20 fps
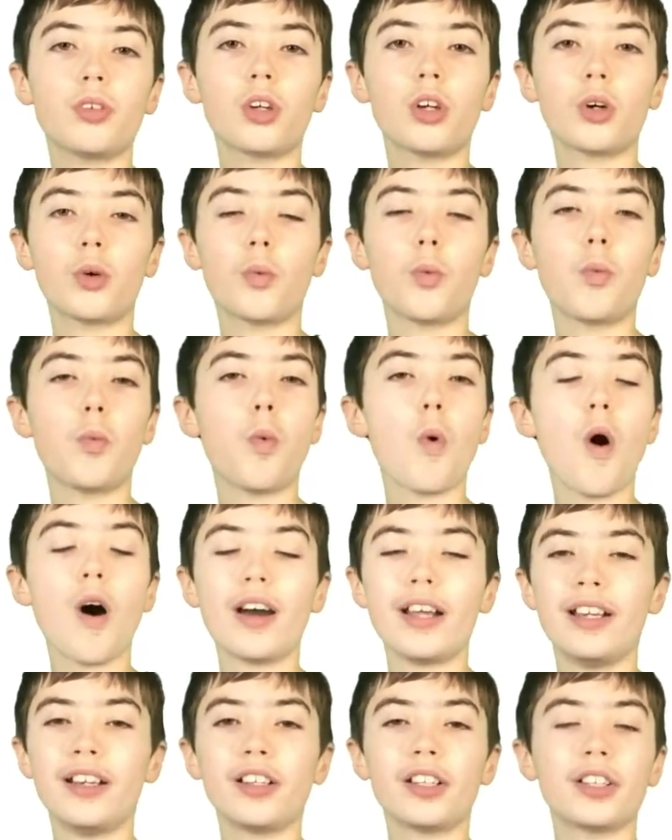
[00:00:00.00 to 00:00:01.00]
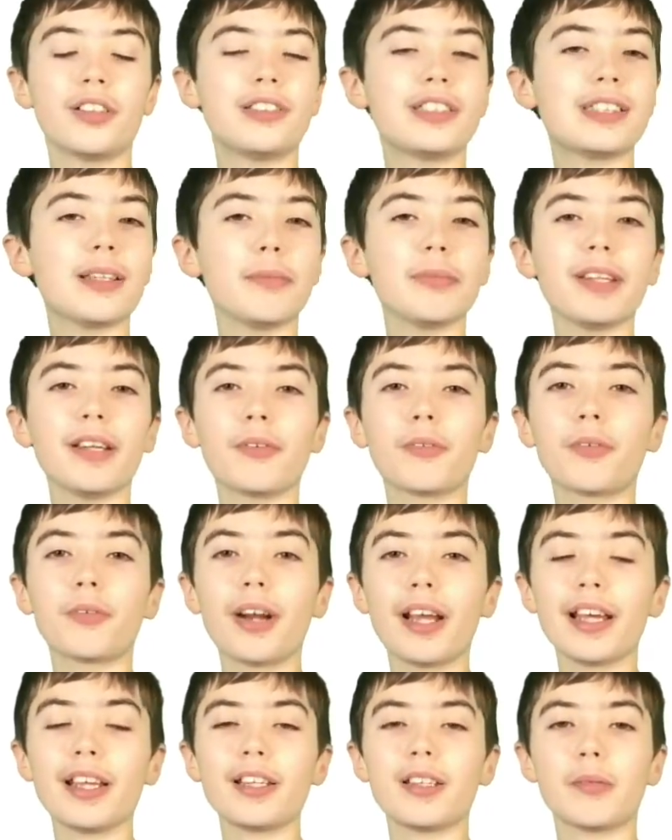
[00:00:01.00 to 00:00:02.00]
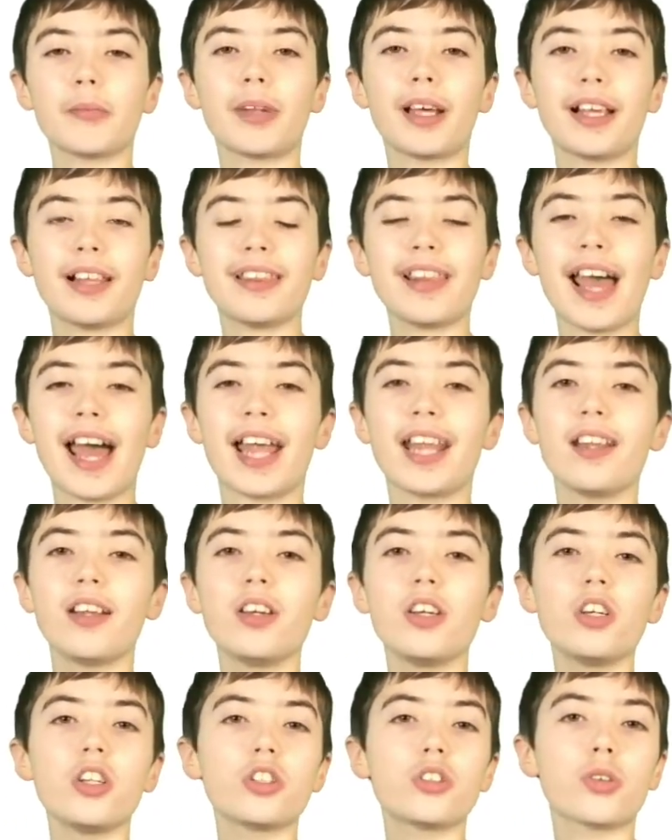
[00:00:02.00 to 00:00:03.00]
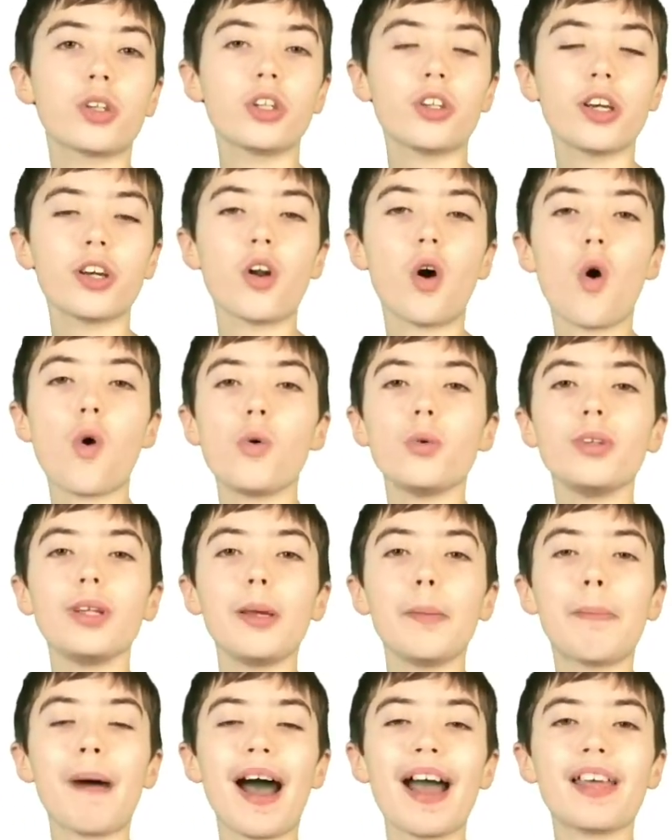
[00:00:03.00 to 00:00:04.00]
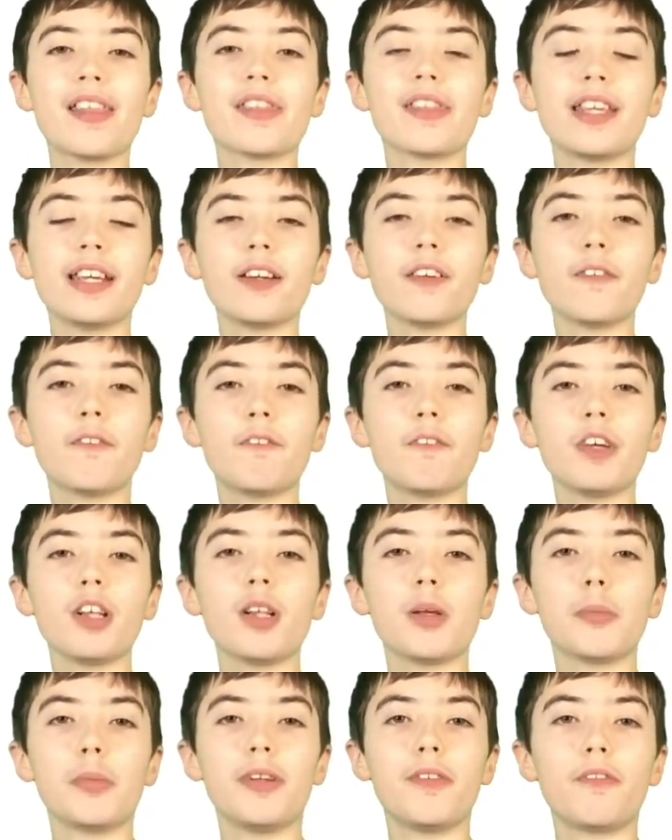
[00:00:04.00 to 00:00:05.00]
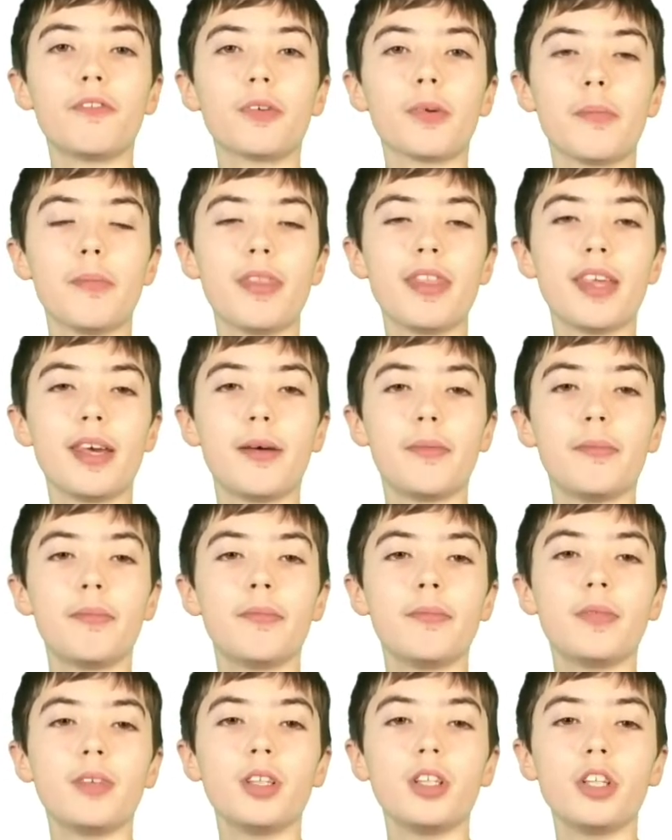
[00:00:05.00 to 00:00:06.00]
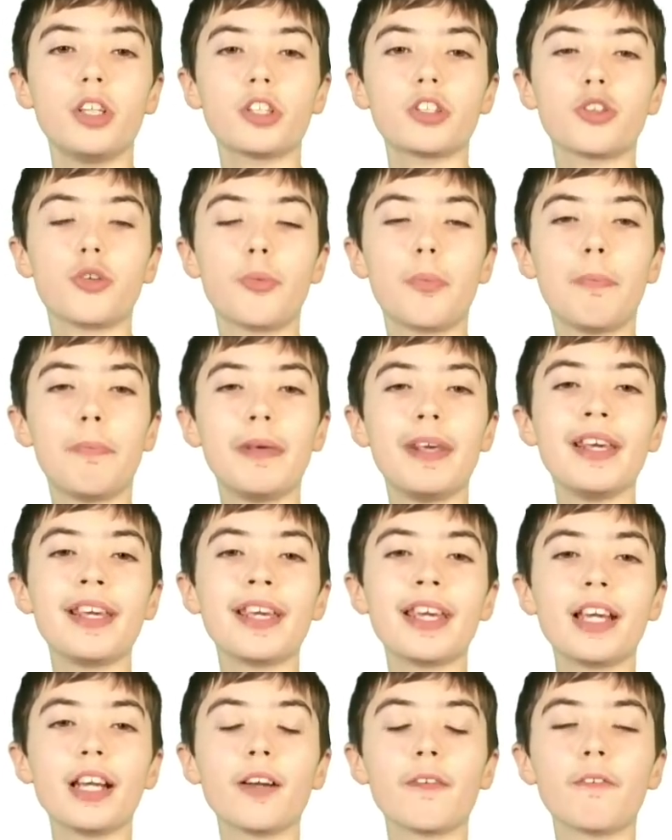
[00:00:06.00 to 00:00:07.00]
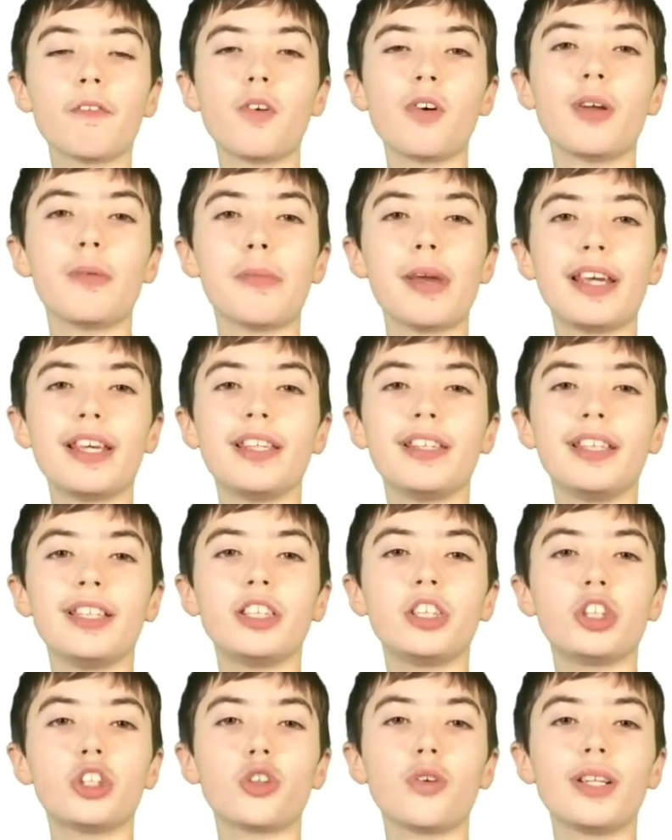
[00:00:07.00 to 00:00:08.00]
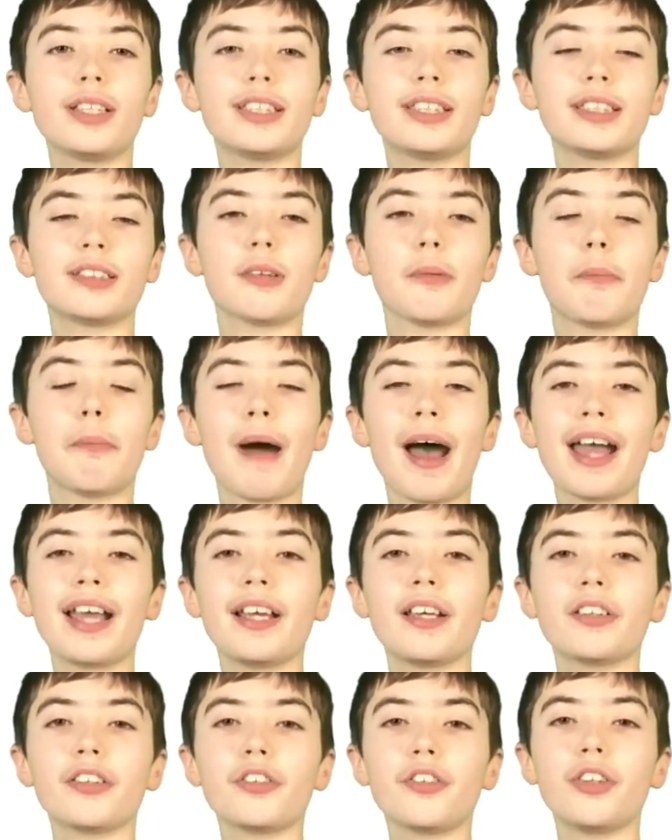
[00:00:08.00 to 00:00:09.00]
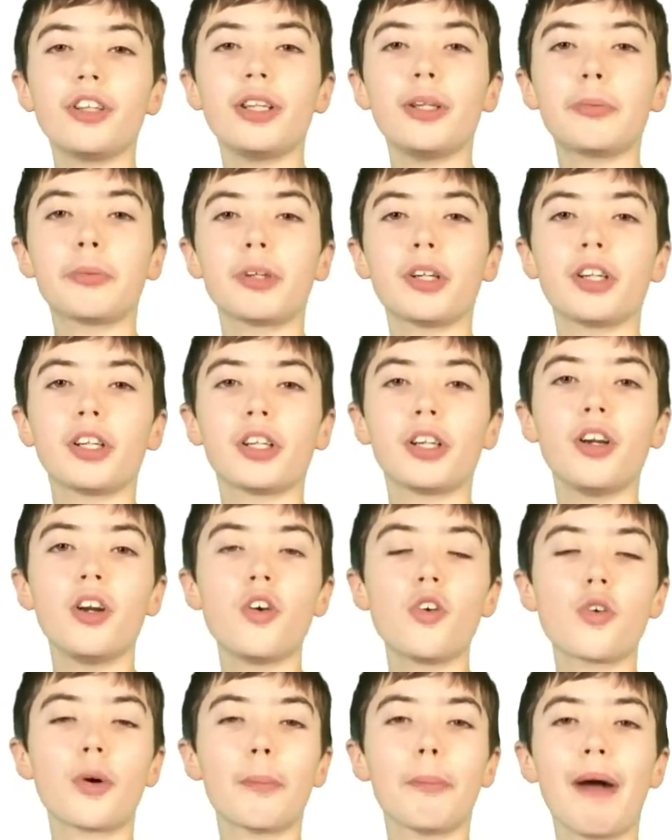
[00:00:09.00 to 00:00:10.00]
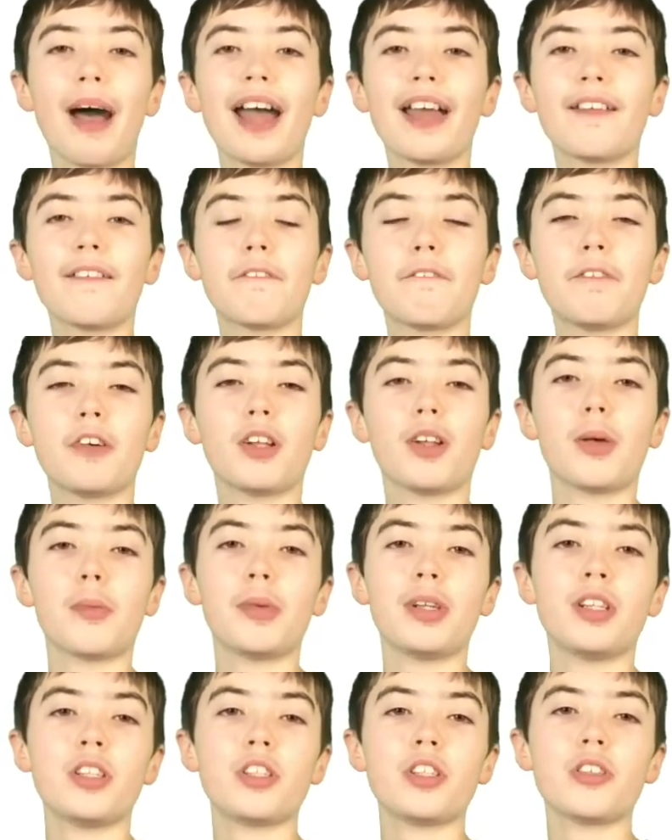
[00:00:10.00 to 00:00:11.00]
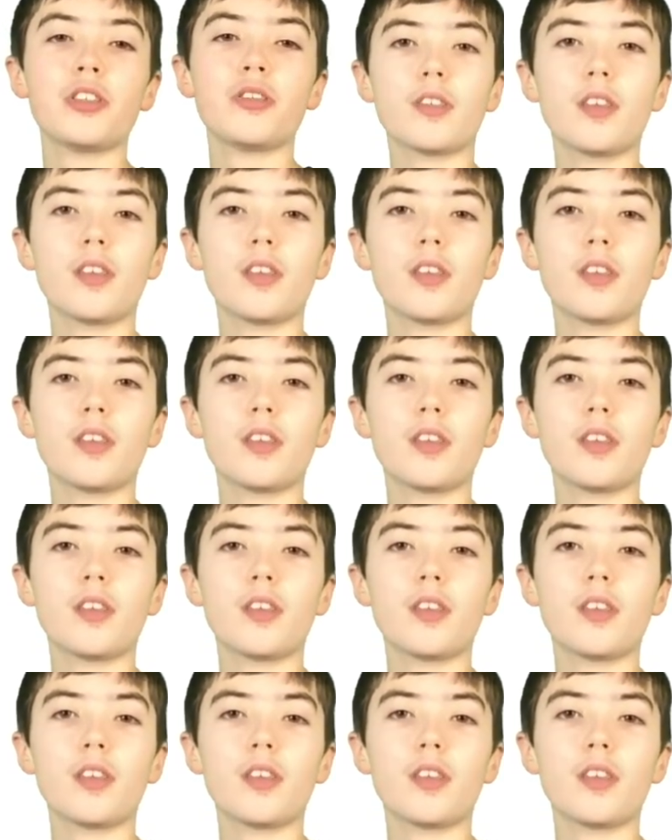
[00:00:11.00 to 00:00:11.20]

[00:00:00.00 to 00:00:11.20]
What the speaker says: or 1 or something random like that, to where you can only buy their filament from them. So be careful in making these choices of buying a 3D printer or buying filament.